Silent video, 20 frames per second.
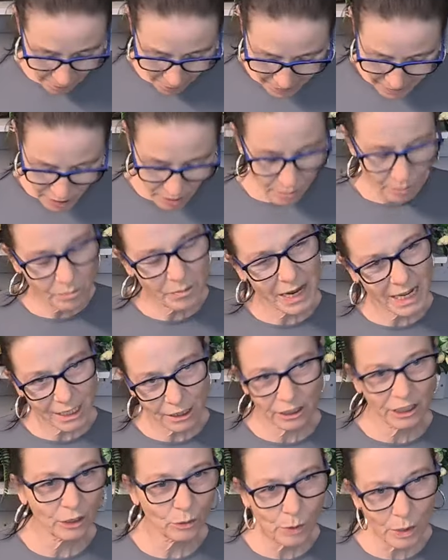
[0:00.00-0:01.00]
You
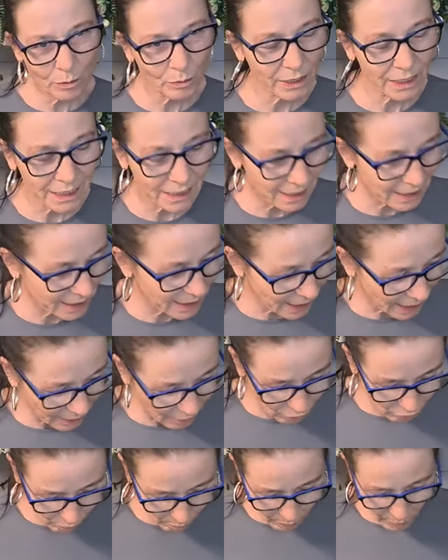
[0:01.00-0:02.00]
won't need it that
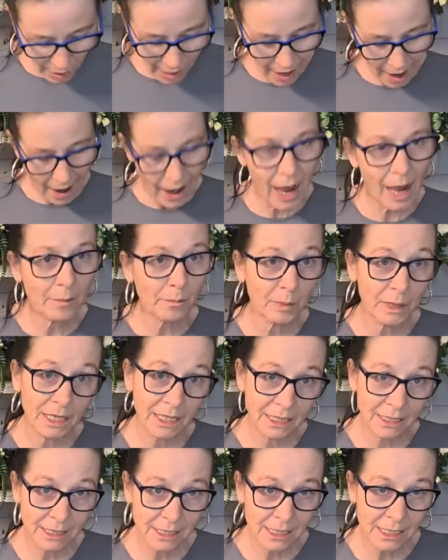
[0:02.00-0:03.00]
long, but I'm
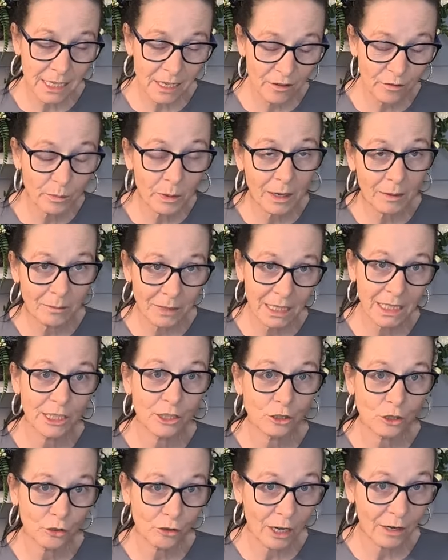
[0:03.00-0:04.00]
playing it safe by
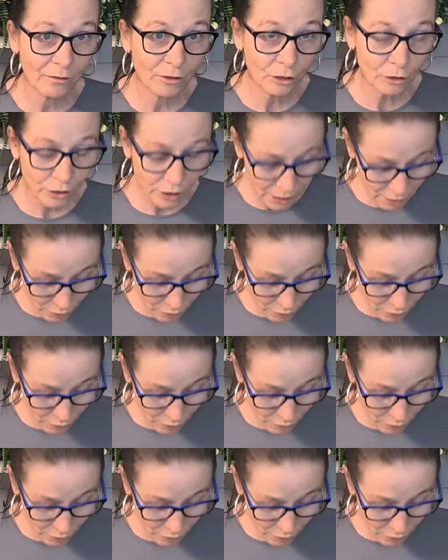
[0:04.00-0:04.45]
making sure I've got